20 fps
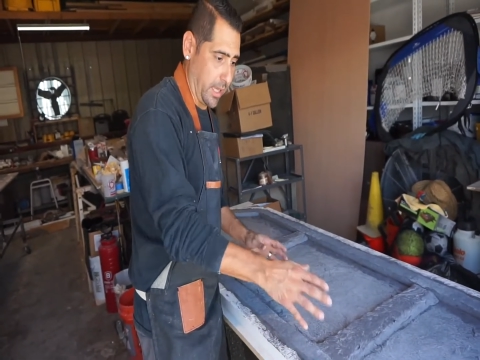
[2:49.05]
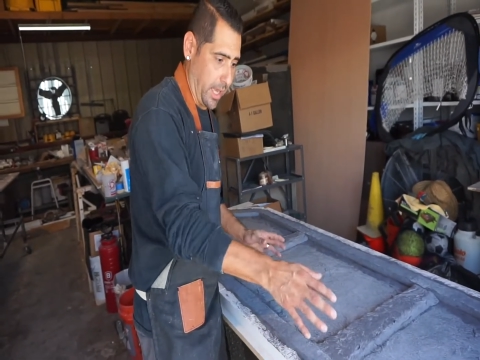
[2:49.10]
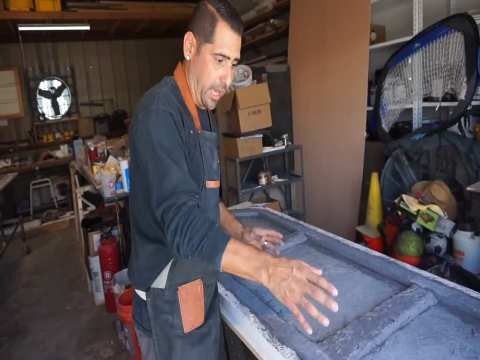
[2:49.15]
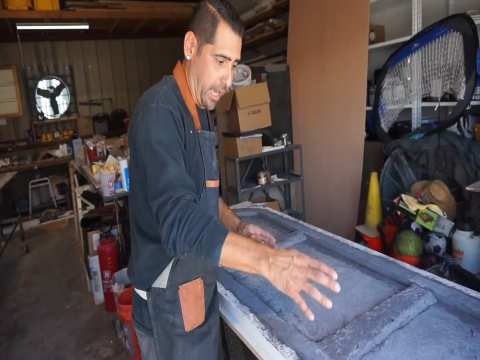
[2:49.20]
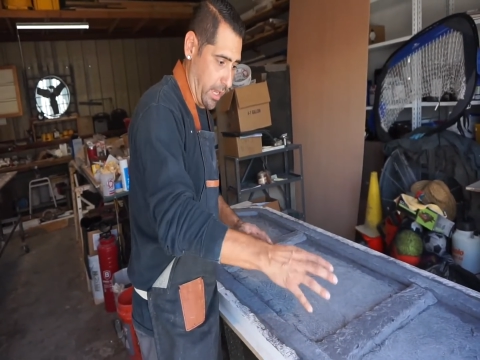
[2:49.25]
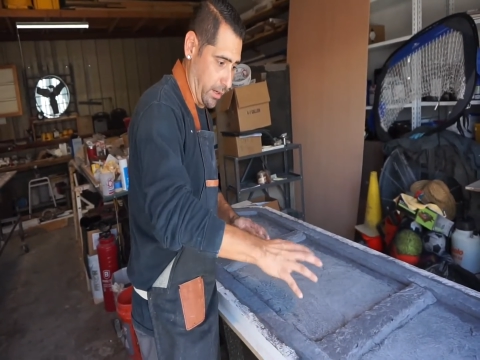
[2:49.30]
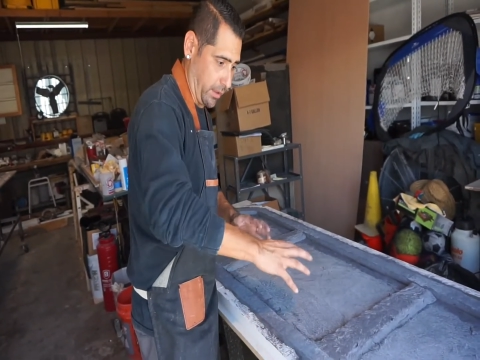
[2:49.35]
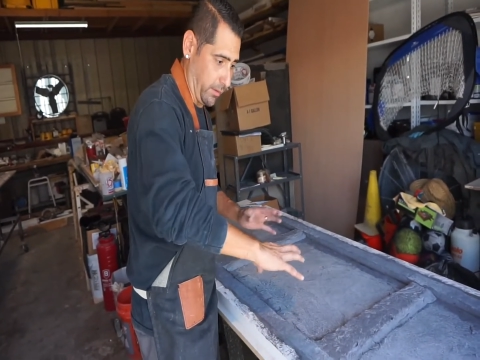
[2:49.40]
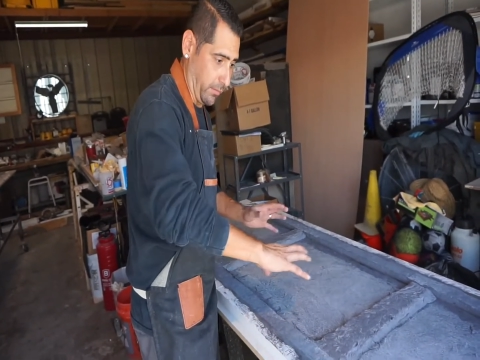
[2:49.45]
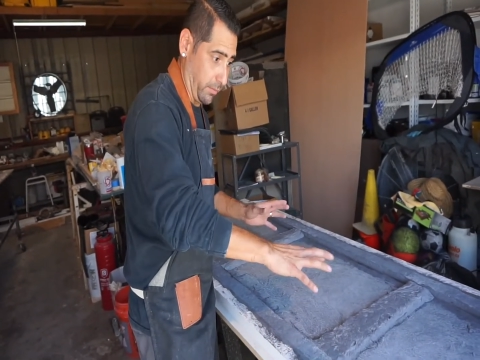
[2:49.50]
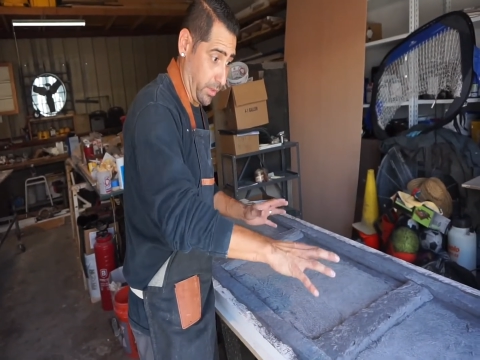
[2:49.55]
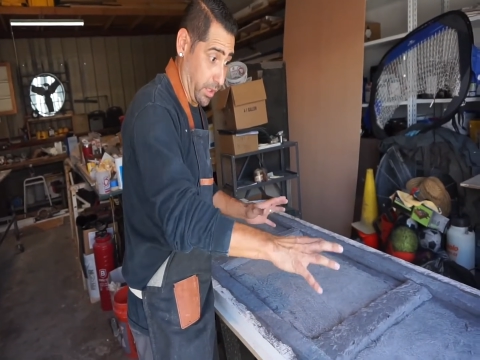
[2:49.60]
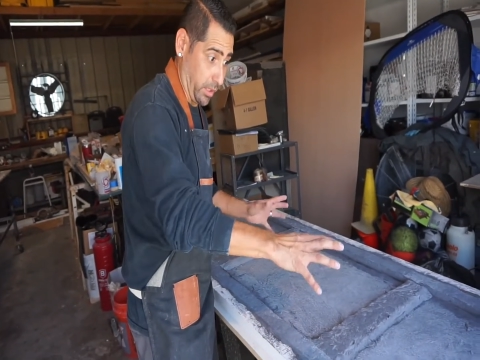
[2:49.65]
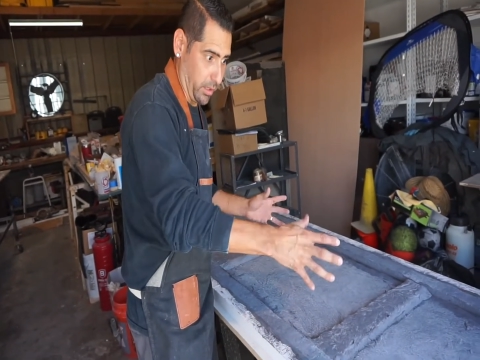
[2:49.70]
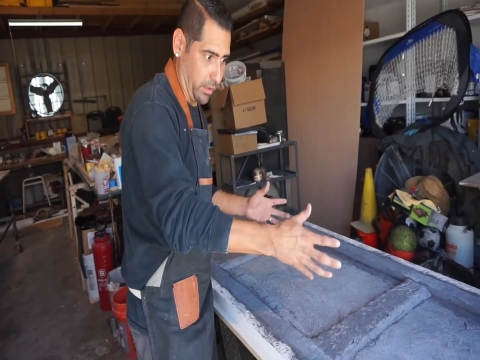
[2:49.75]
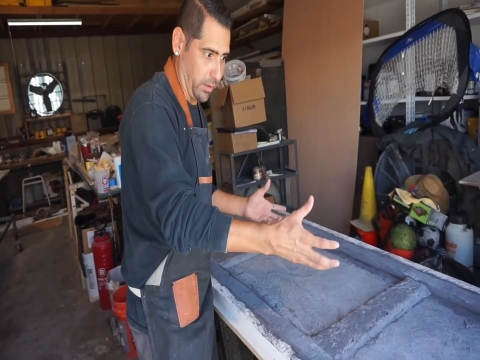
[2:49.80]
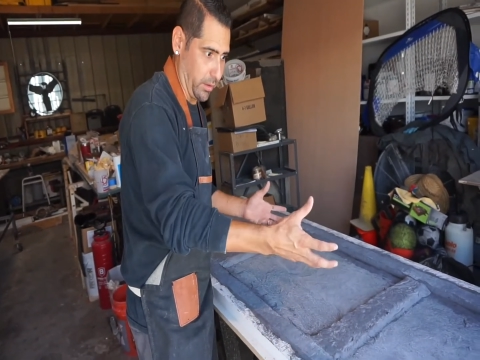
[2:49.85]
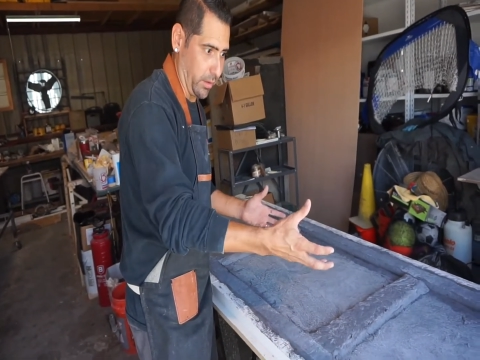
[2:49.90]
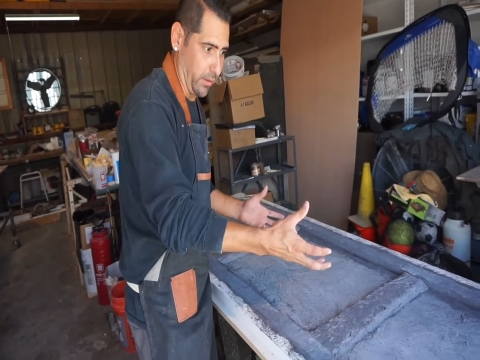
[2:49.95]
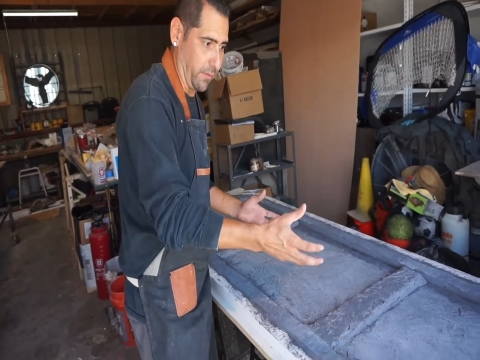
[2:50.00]
out of the,
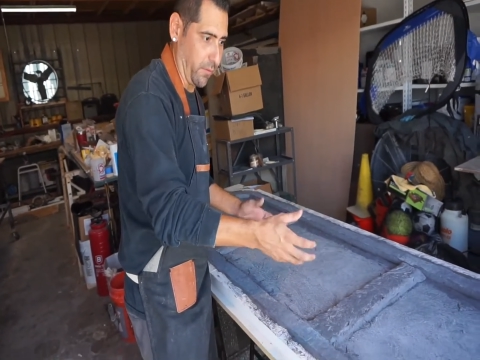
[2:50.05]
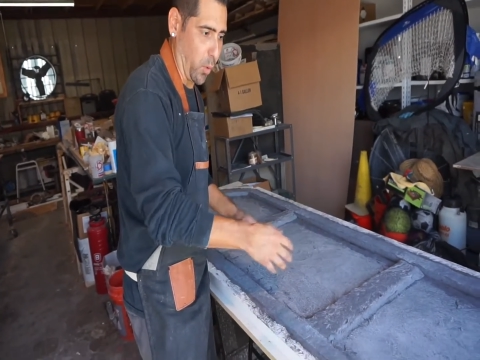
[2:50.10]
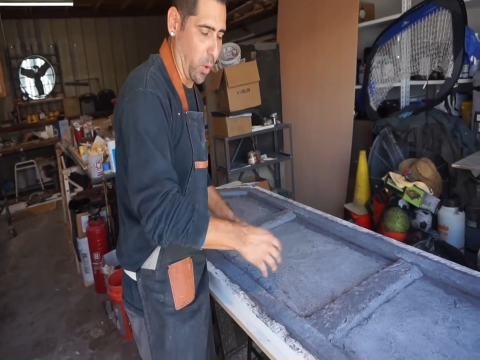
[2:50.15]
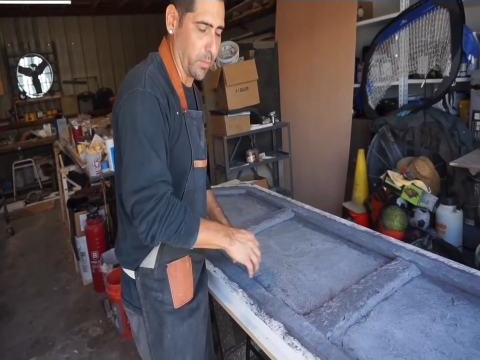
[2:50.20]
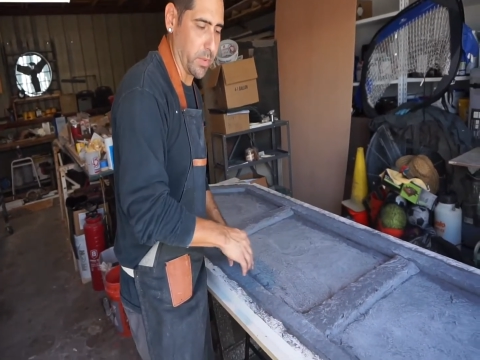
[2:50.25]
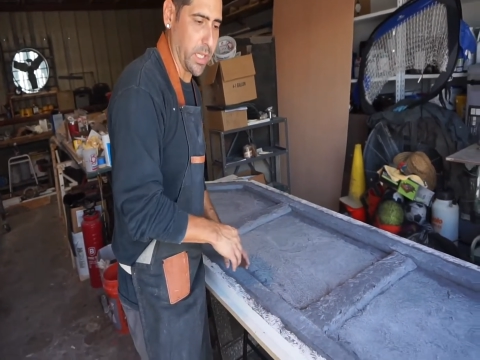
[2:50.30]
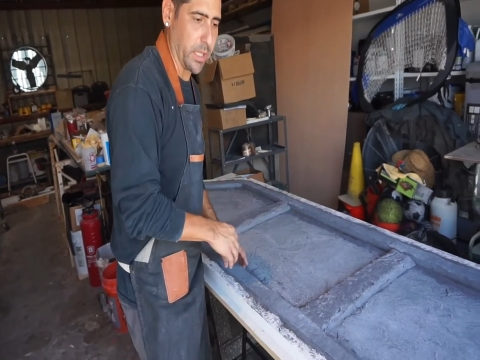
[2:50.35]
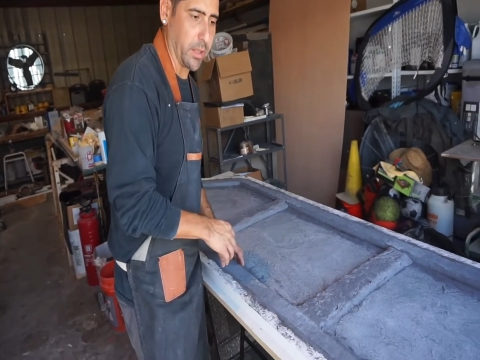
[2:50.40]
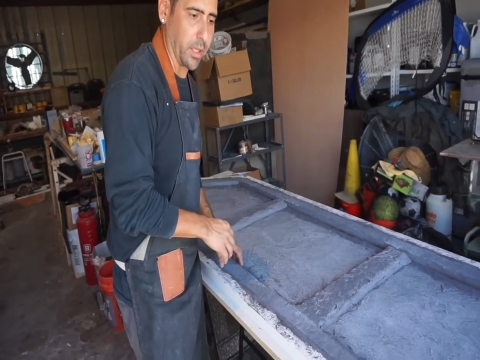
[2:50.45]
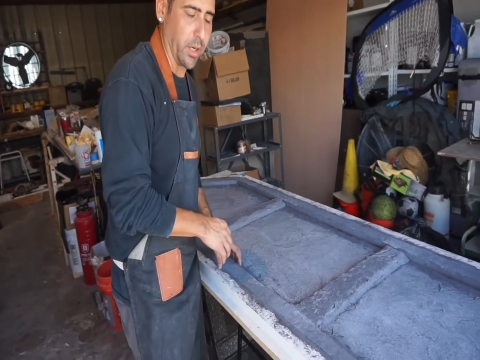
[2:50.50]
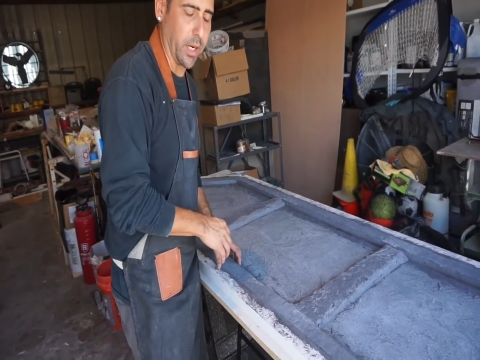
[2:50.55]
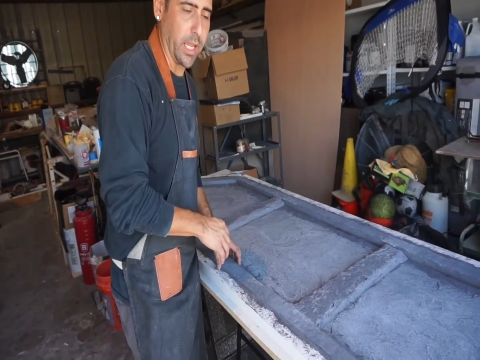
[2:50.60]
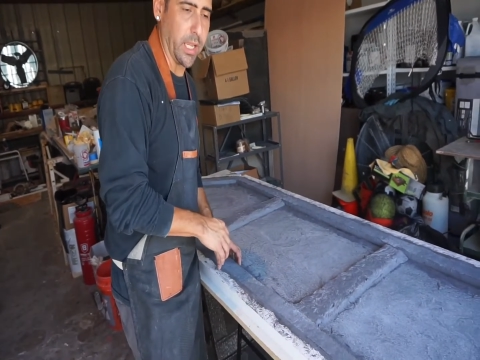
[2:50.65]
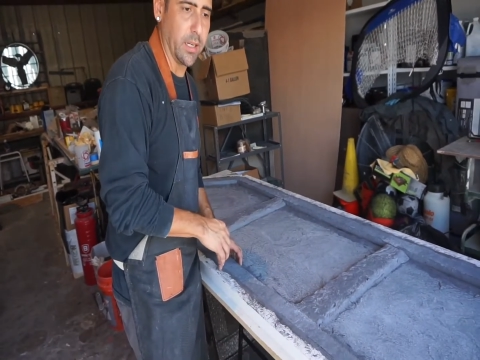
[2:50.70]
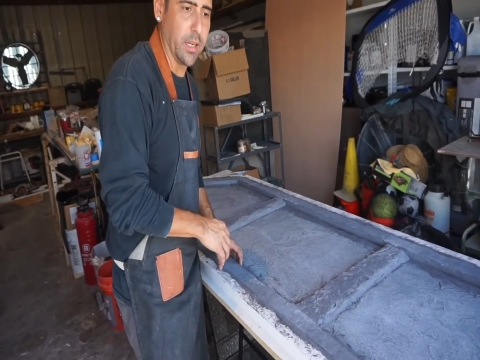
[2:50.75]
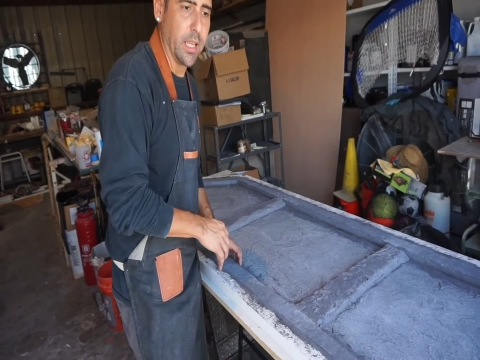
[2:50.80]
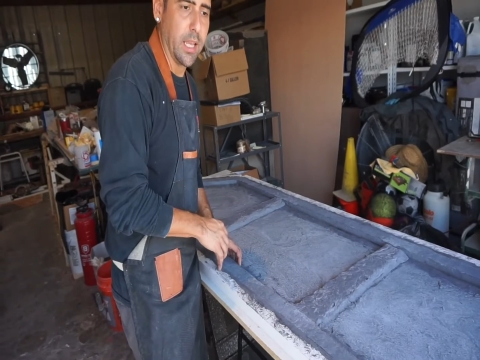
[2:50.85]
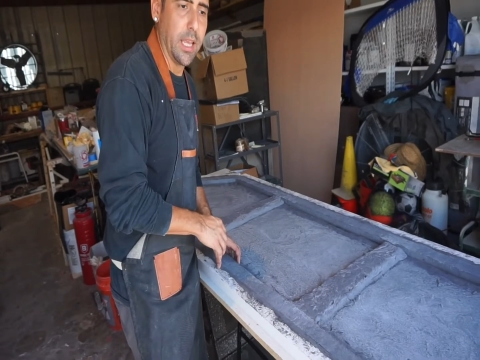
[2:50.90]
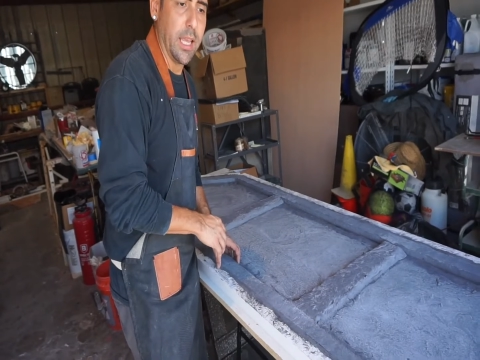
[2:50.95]
the, the forms that they're in,